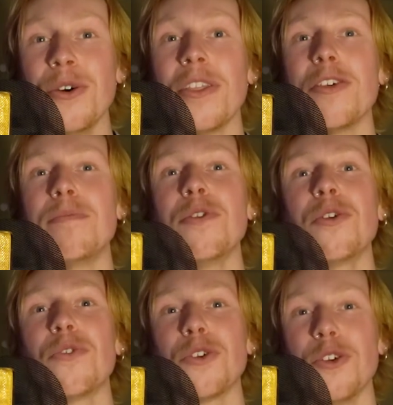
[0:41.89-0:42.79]
the
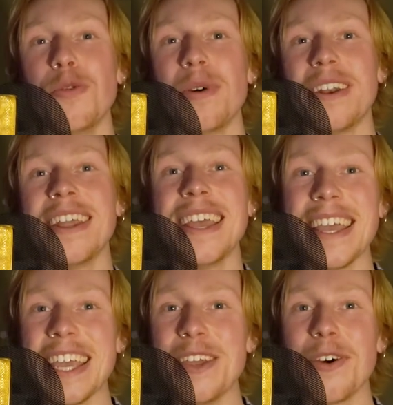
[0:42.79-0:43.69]
beautiful human,
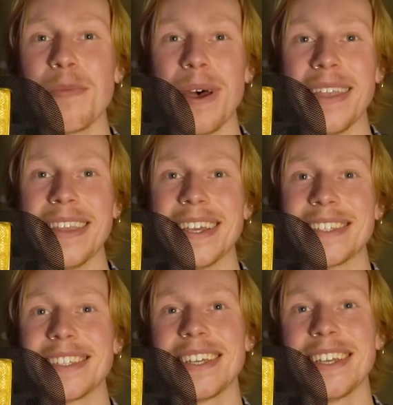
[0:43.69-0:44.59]
Ivan
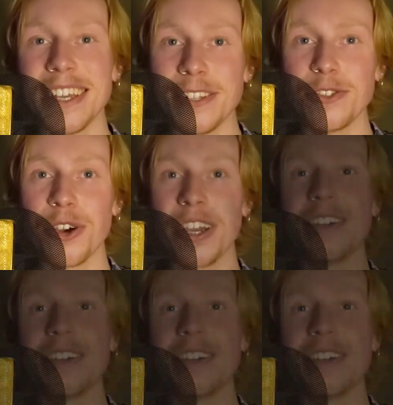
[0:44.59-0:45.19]
Mendez. Enjoy.